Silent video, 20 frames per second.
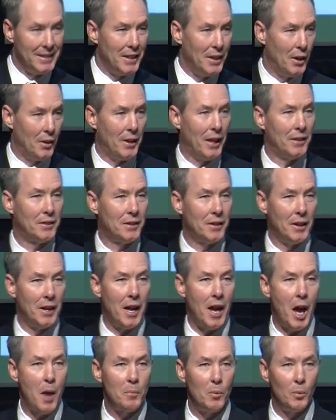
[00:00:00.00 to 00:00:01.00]
you know that's going to
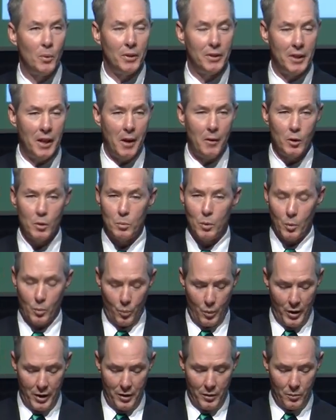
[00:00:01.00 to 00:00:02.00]
happen with teams. But
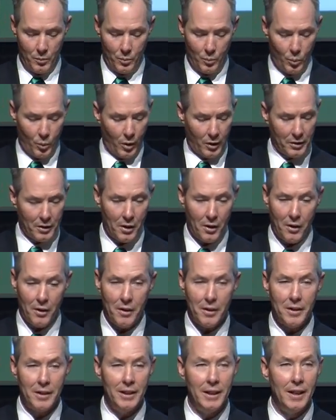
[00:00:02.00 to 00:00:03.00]
we worked
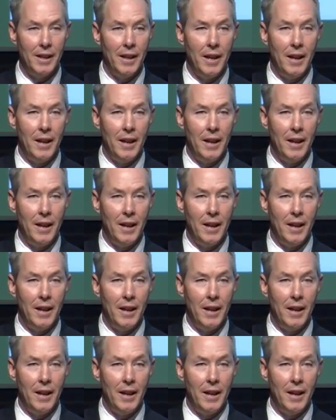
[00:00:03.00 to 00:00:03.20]
hard,